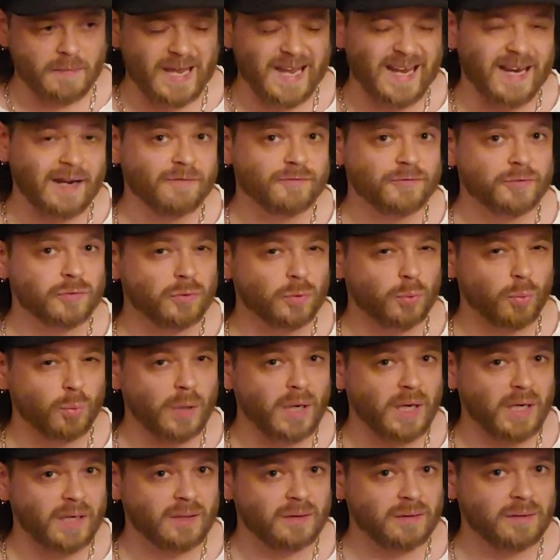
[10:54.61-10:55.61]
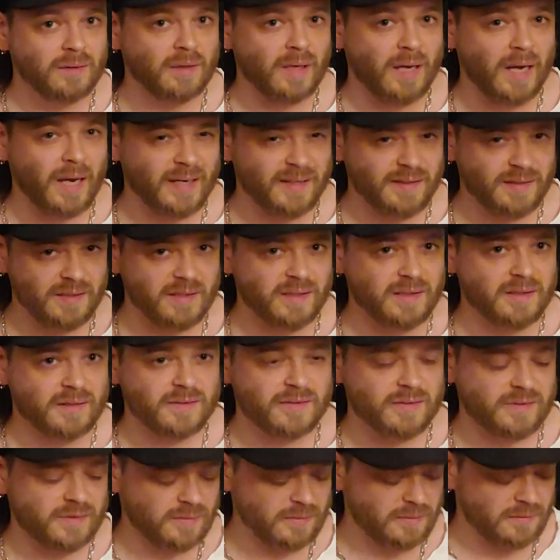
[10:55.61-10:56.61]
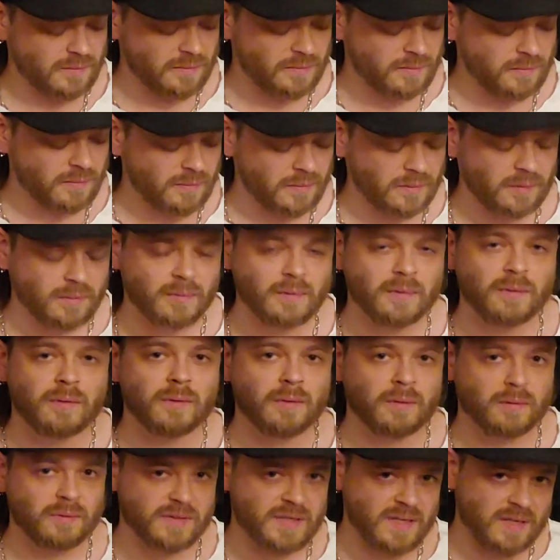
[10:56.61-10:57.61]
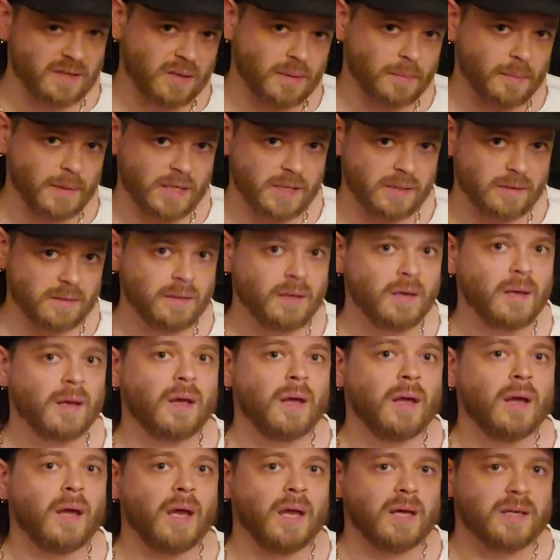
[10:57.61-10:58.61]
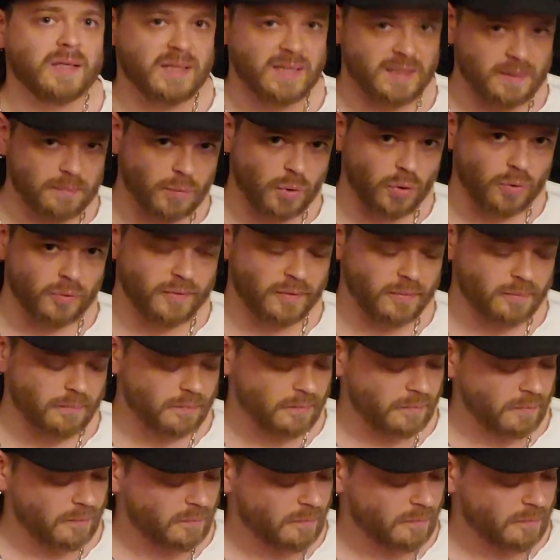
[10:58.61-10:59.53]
after a while, I needed to take them in and heat mold them.